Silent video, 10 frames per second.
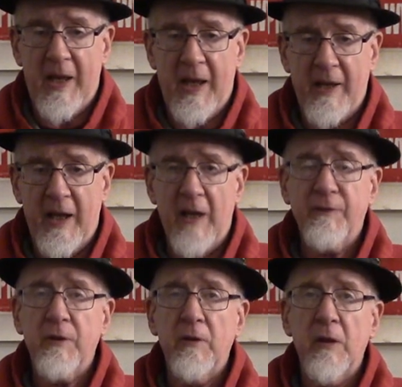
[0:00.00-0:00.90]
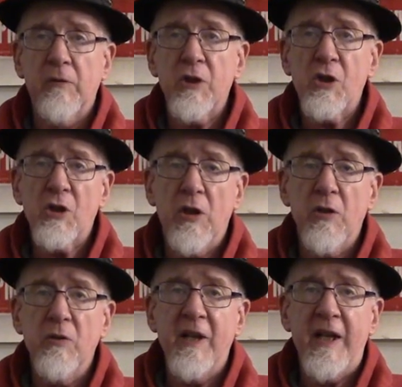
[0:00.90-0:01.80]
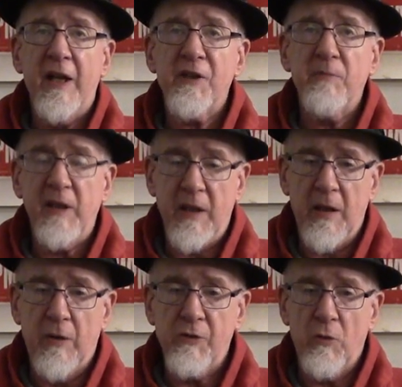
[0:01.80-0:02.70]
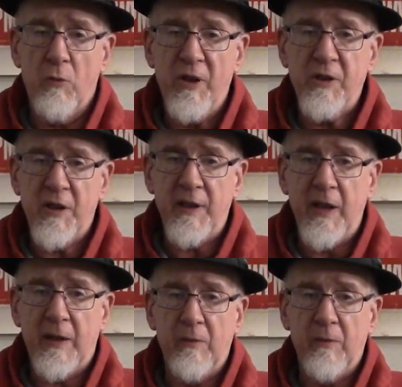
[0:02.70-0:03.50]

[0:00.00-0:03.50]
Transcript: and after it was shown, he asked Mickey, he goes, what did you think?